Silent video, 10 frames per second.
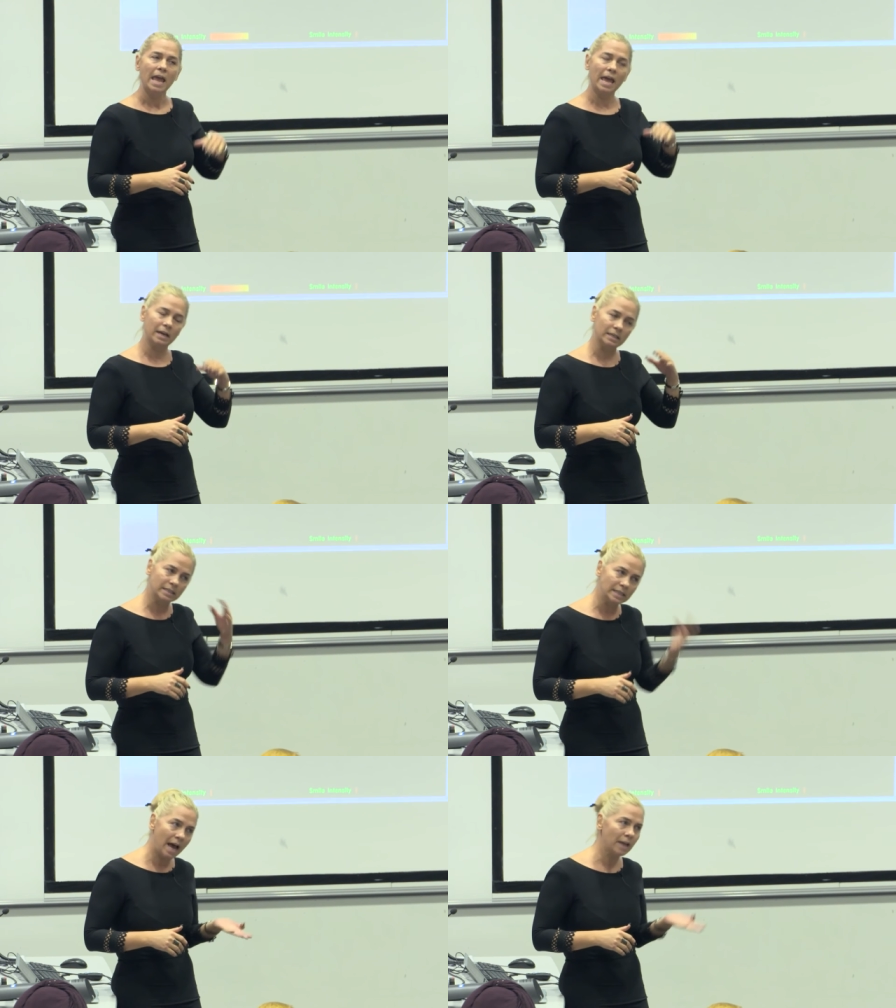And
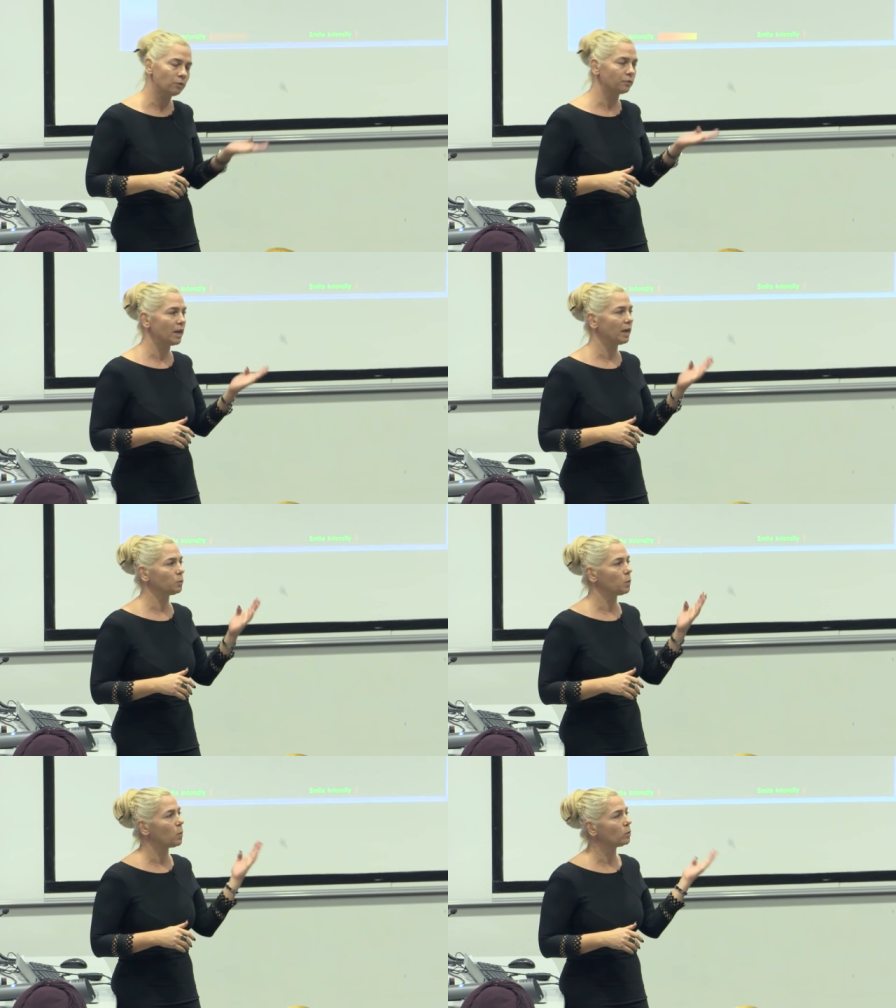aside of
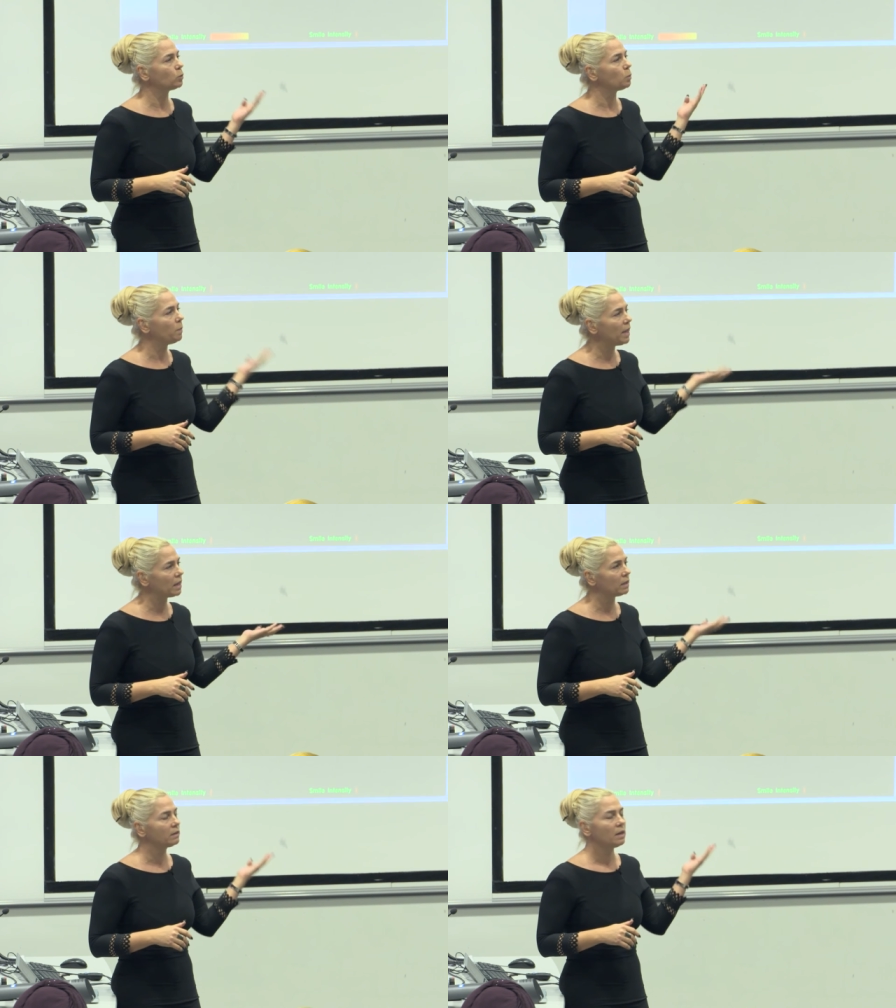that, we want to
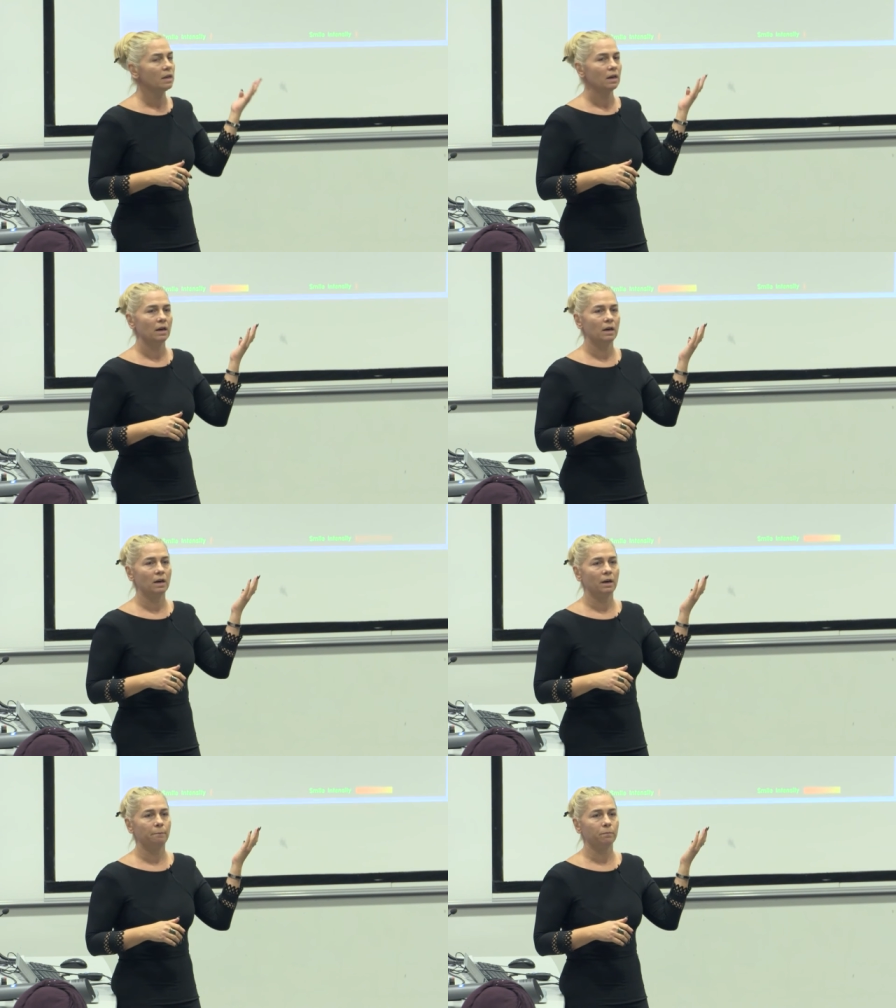build
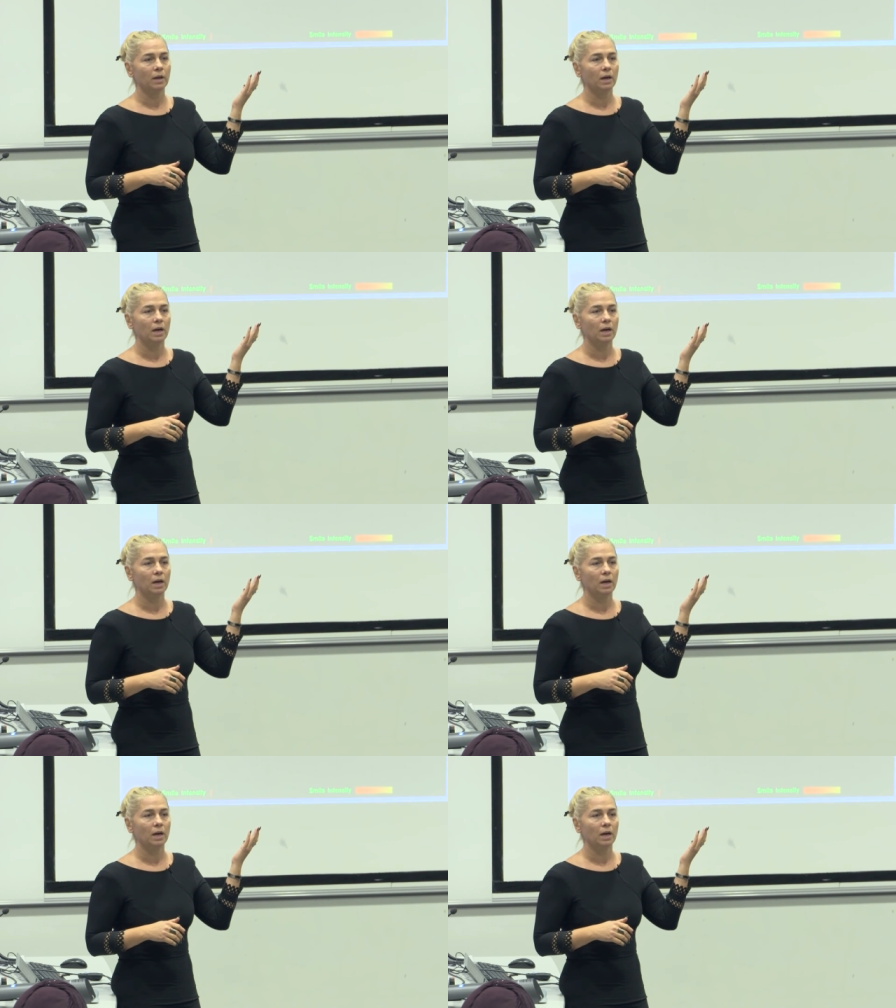an